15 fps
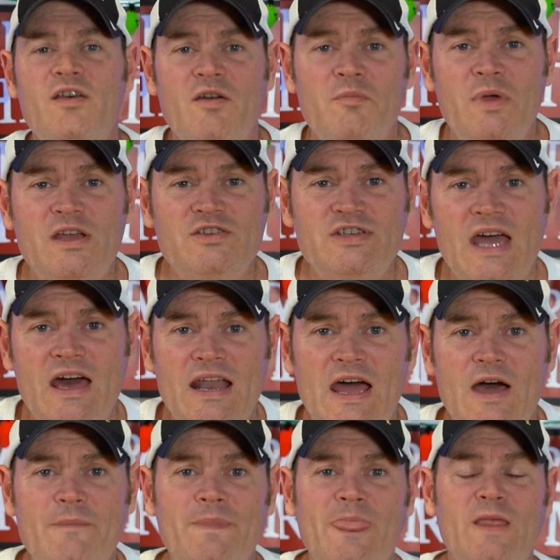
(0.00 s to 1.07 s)
Big shout
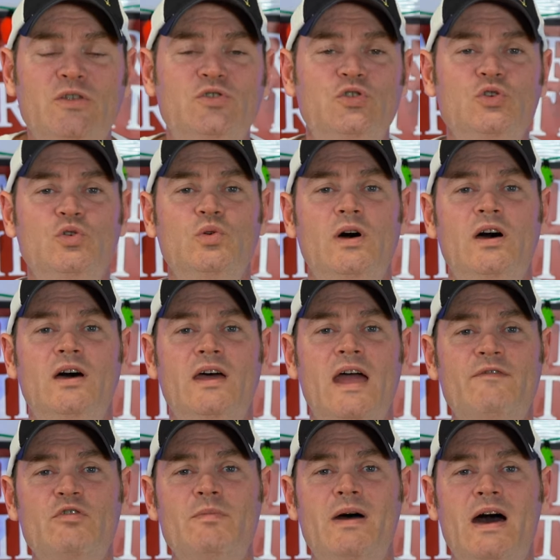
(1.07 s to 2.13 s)
out to uh,
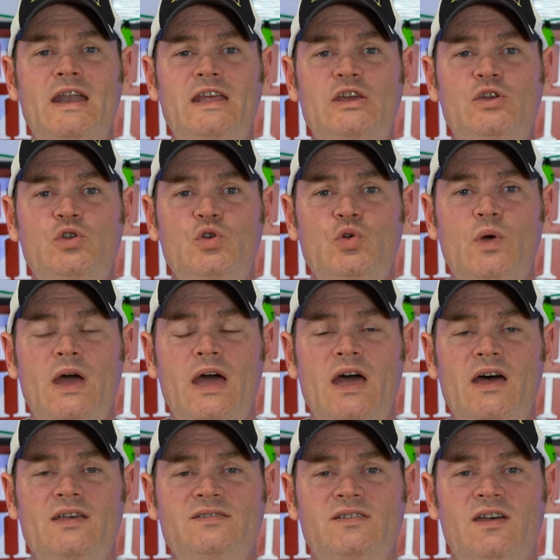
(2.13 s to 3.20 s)
everybody who
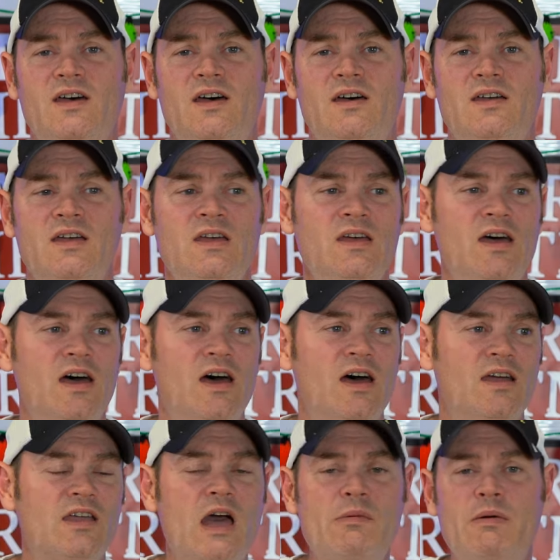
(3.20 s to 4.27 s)
has uh,
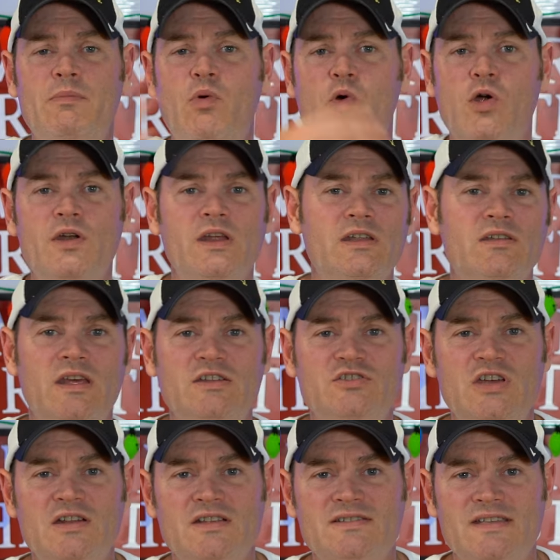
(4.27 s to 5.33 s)
uh, come on board and, and
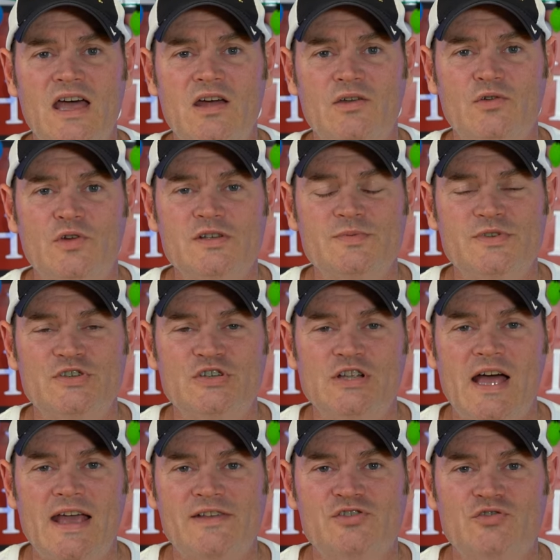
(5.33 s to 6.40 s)
check us out at Christmas and
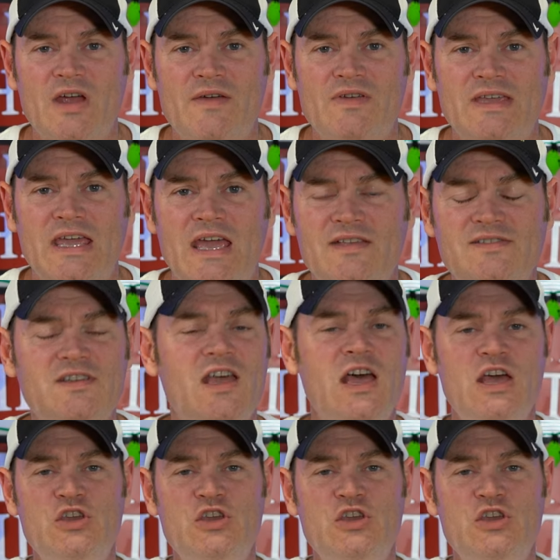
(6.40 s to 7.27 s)
July Extravaganza.